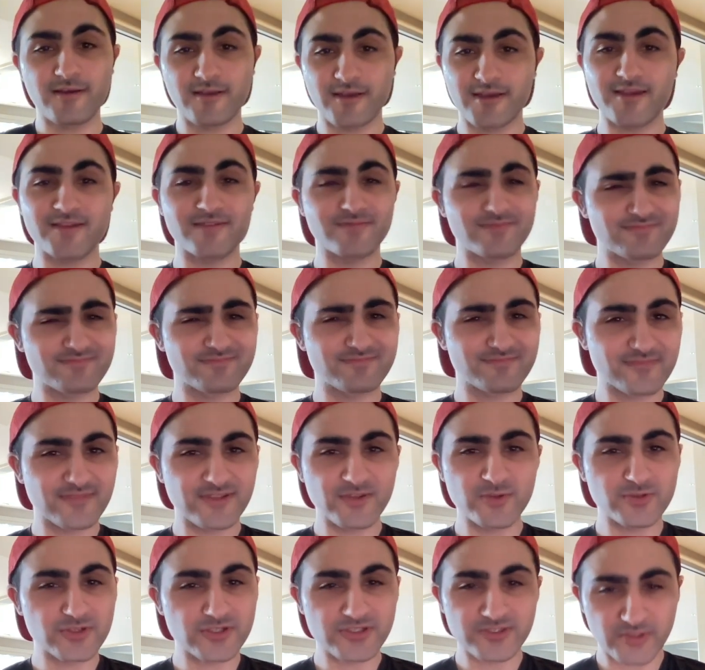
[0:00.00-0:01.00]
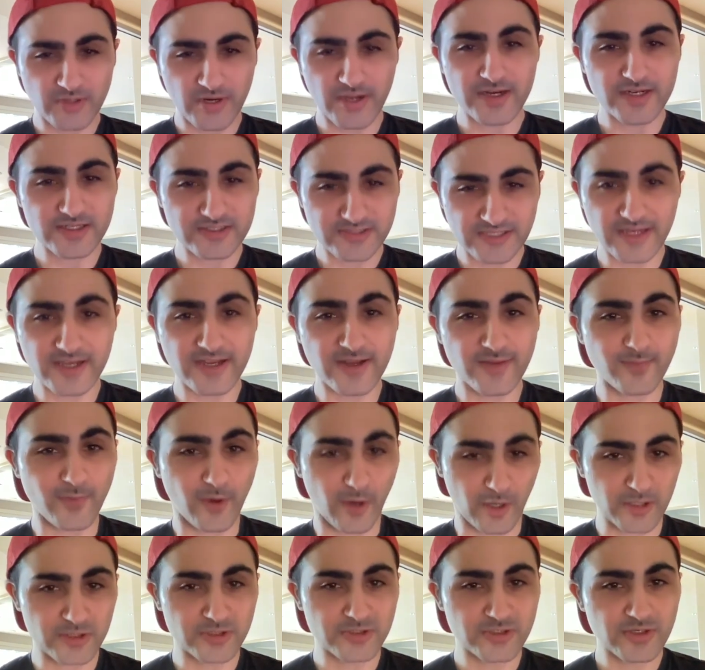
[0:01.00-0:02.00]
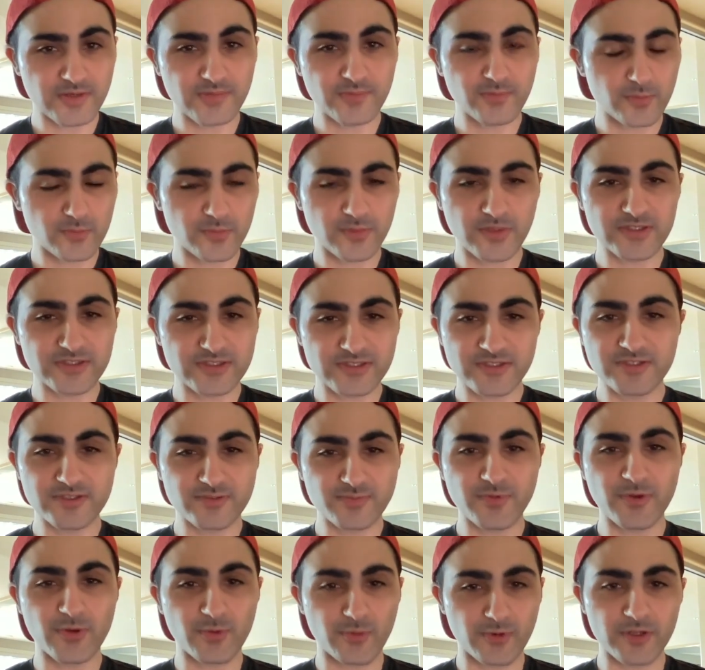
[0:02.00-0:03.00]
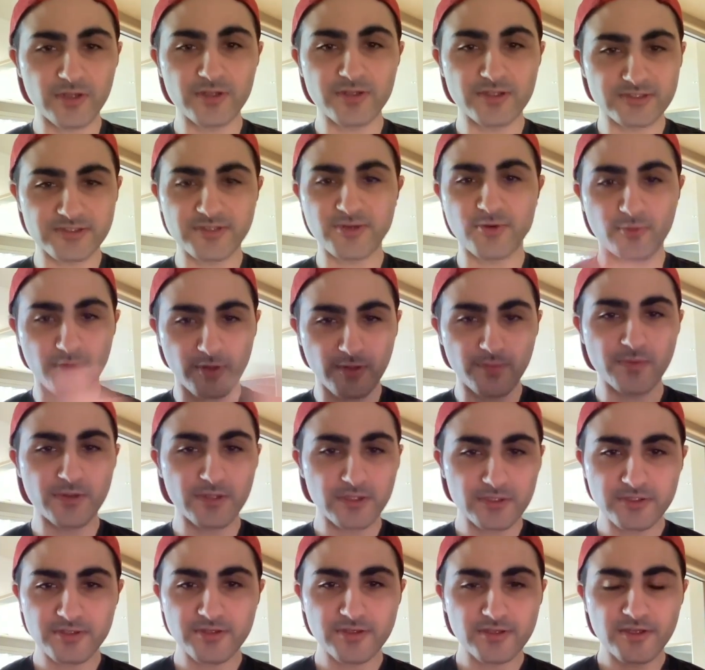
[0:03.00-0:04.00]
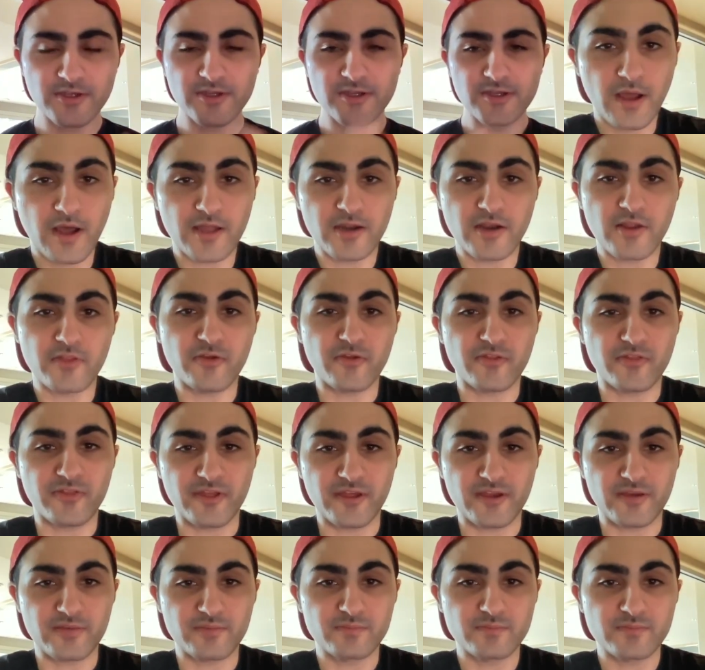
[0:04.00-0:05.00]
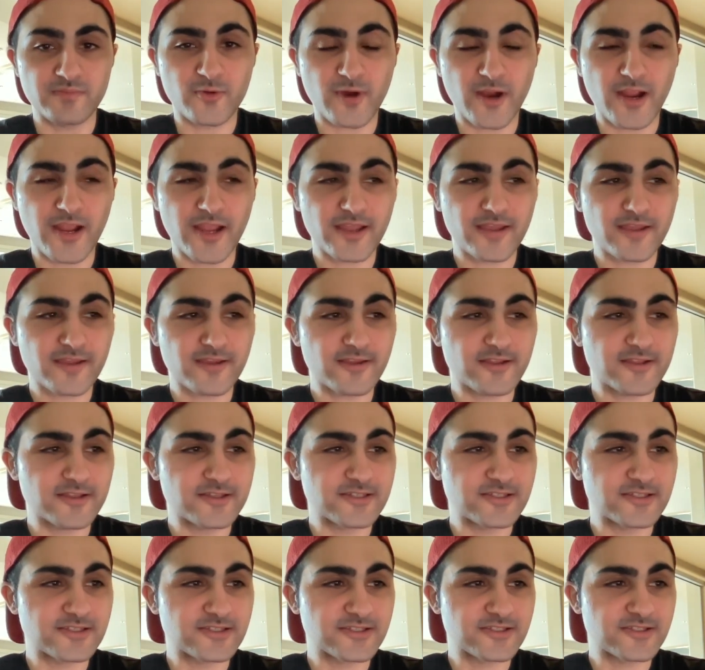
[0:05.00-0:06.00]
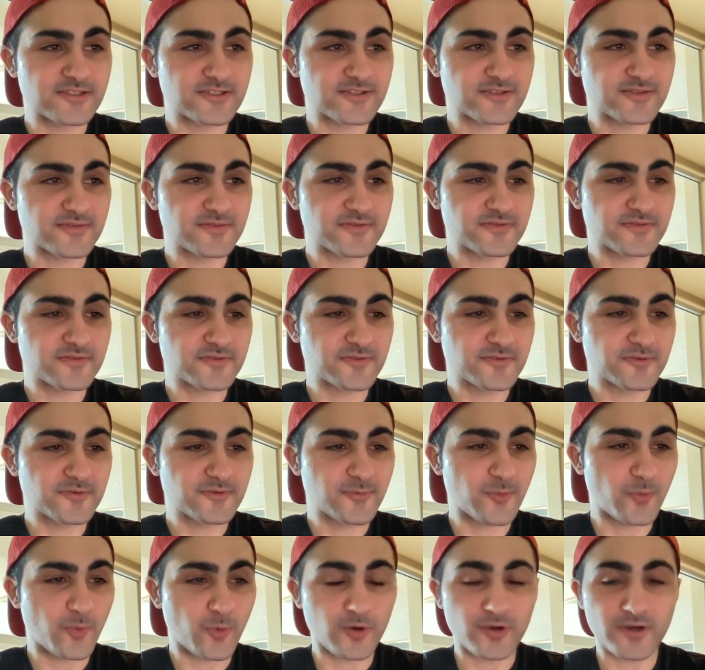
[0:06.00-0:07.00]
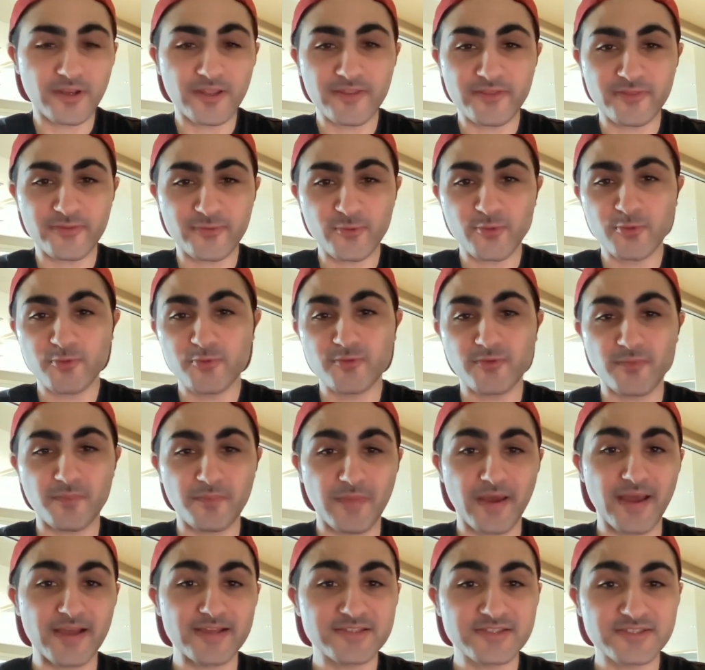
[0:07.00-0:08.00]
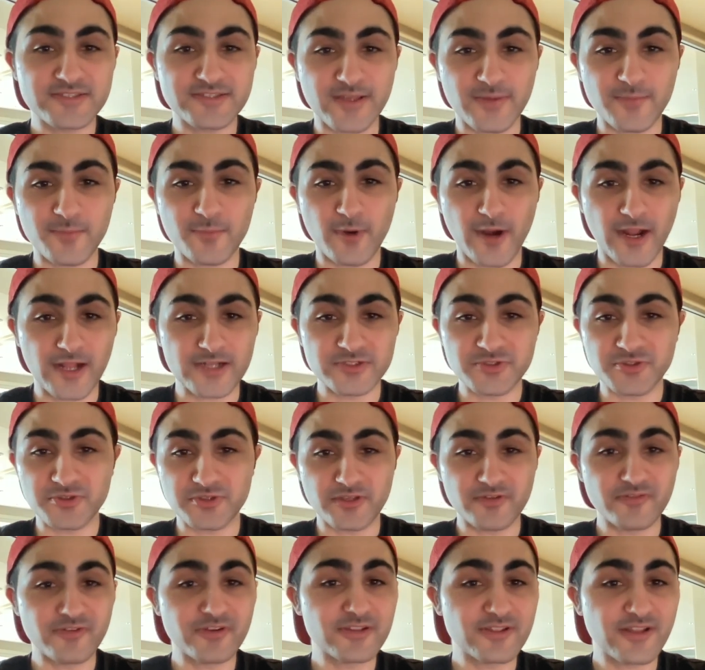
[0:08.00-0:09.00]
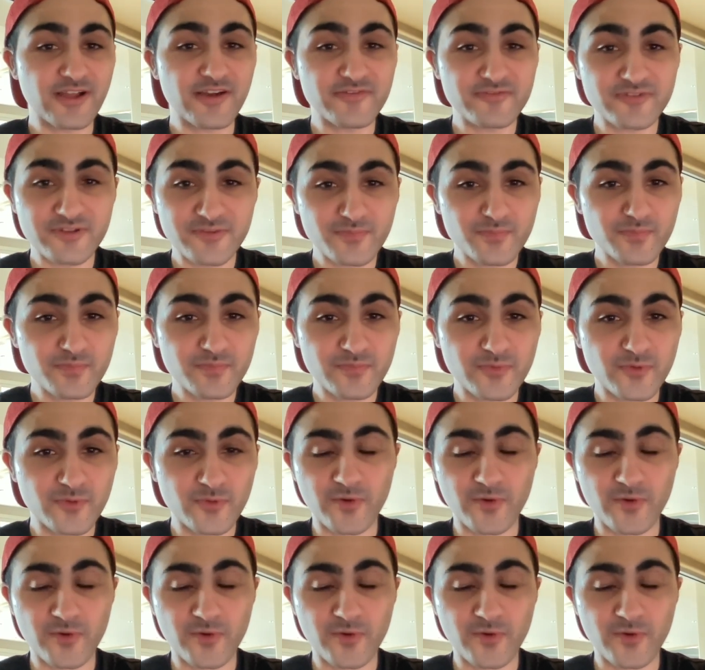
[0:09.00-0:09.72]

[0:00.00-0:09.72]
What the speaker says: You just traded Jacob Markstrom. Let's just be real, it's a rebuild. Another thing, Craig is working through the mess that Brad Treliving left him.